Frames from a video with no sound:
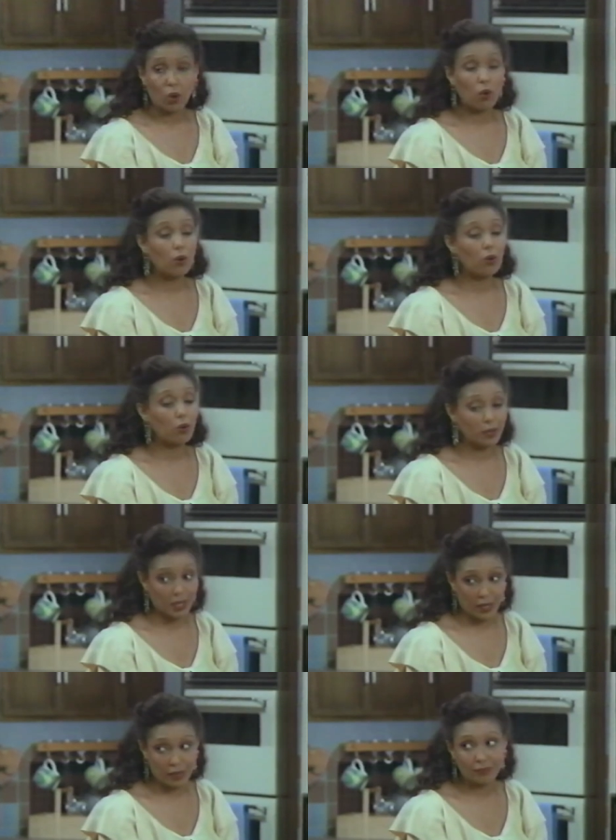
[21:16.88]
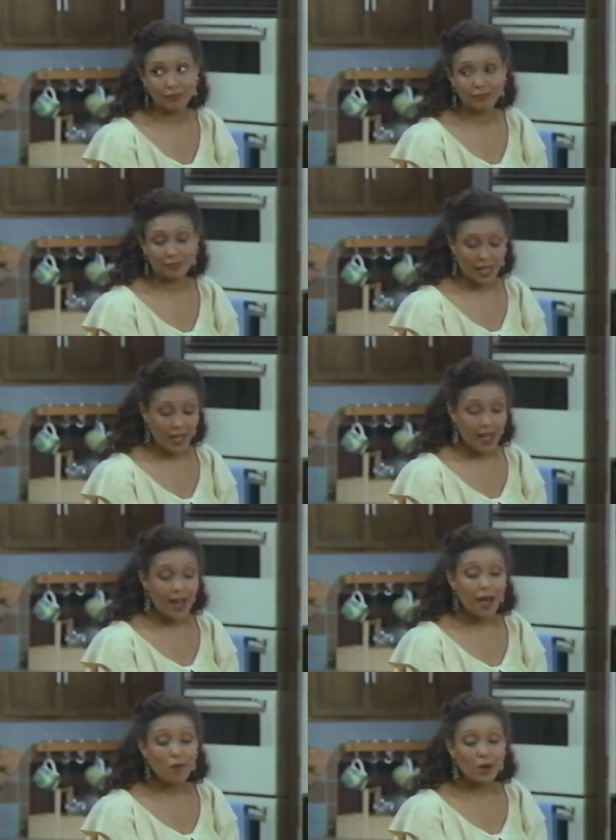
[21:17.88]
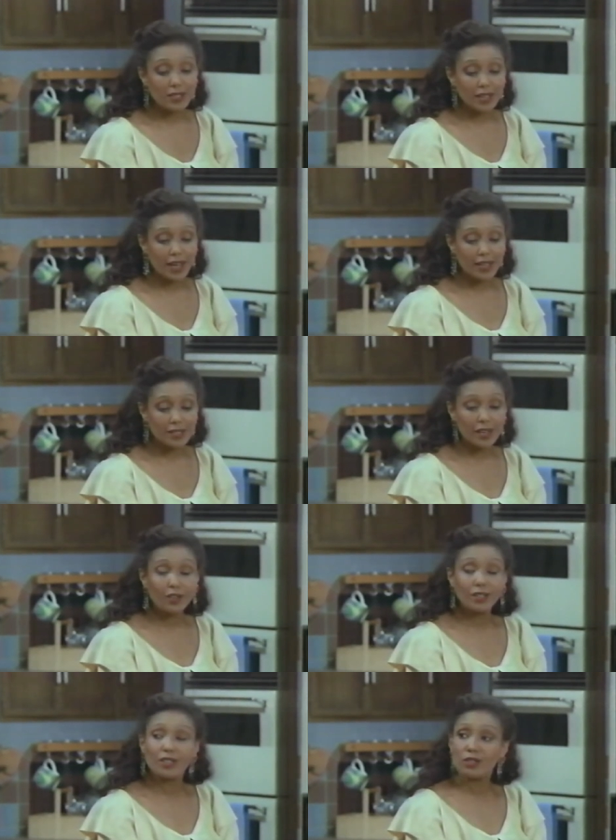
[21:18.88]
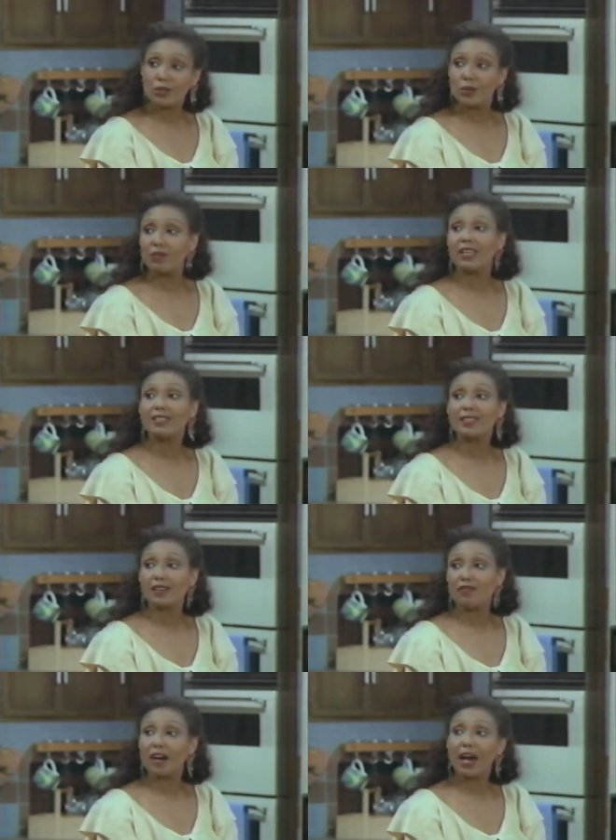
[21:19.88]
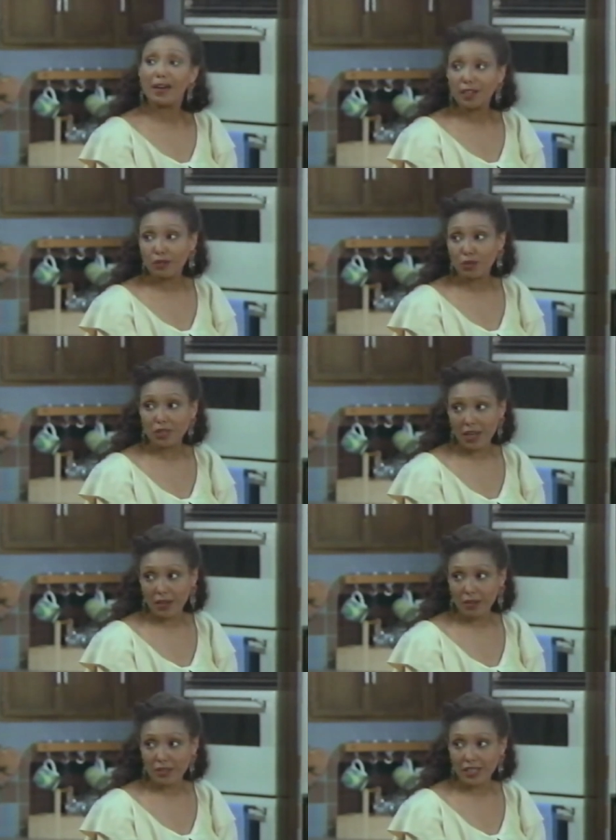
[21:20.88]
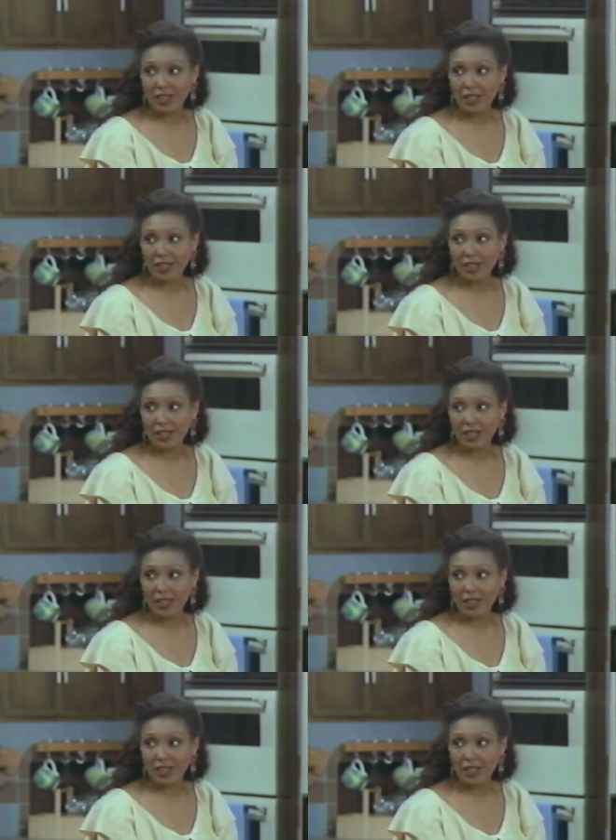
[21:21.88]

Oh, yeah. I once got suckered into investing $500